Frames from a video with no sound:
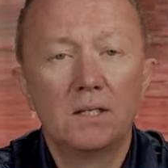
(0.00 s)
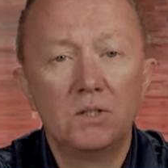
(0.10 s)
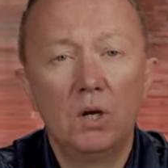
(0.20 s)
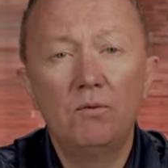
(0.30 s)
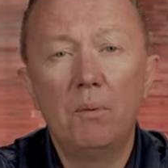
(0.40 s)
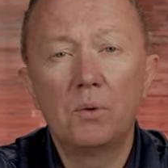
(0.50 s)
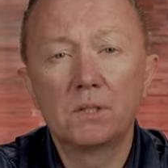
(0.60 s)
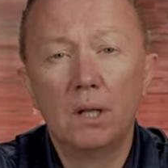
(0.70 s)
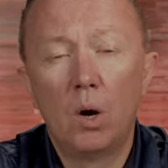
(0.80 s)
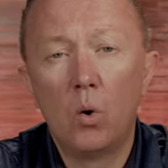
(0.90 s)

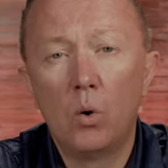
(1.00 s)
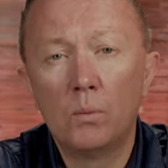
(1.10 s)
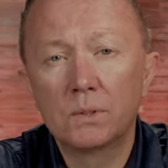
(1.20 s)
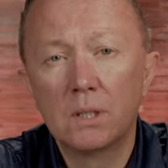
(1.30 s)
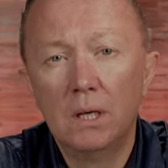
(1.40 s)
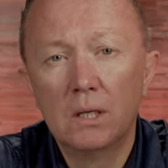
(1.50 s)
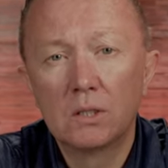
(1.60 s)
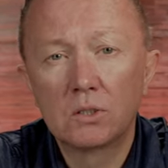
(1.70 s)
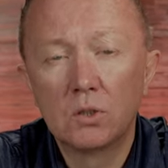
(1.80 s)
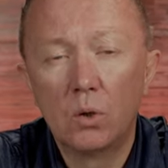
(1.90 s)
35% homes
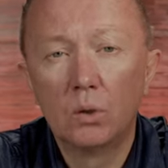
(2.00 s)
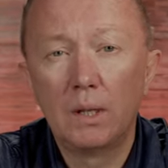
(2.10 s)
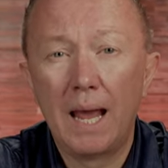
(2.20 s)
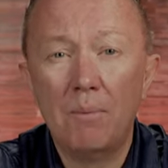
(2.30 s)
sold